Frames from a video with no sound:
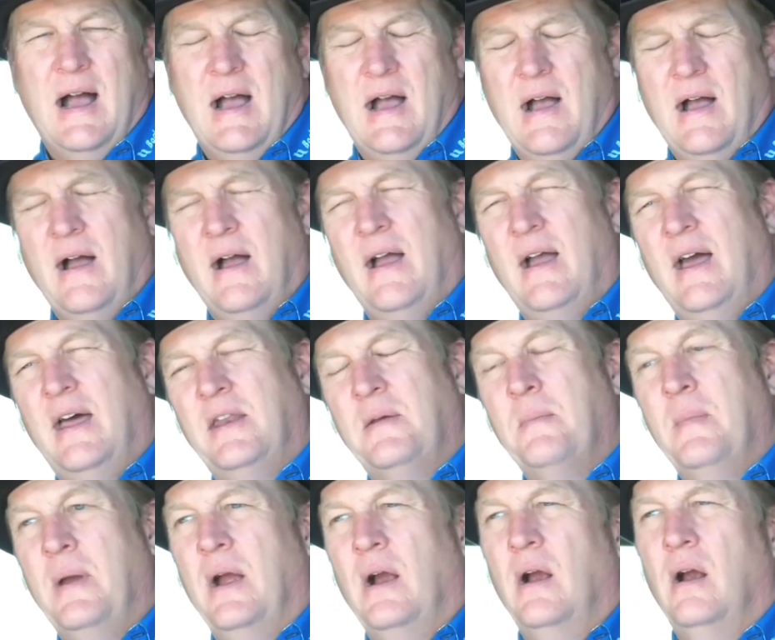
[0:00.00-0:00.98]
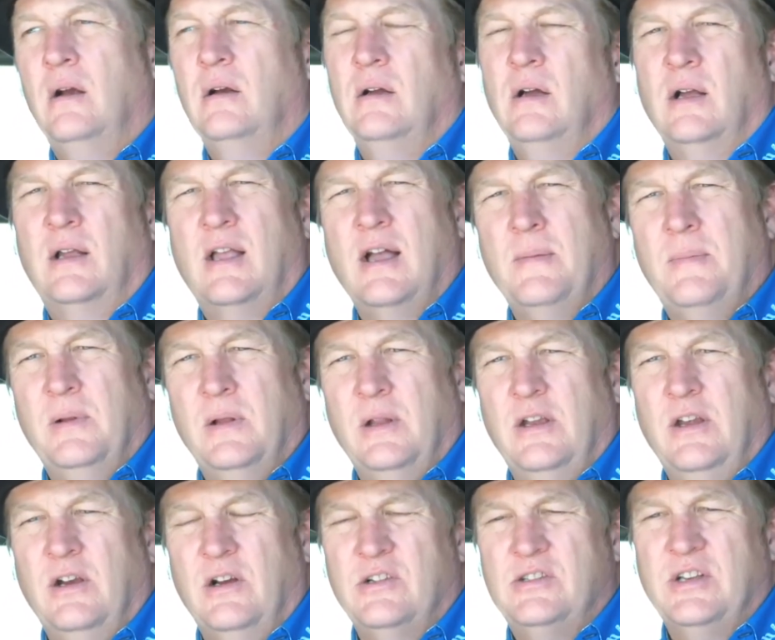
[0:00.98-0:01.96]
I had a mare a couple of
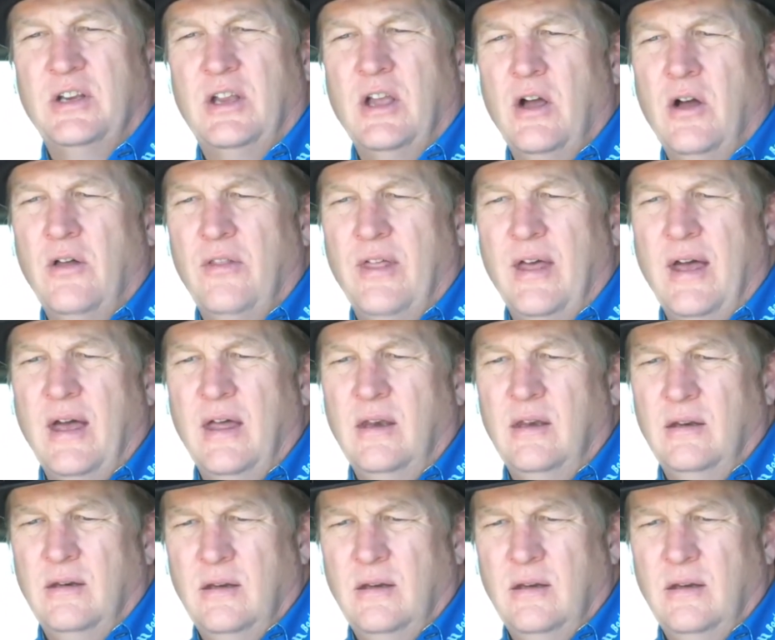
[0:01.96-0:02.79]
years ago that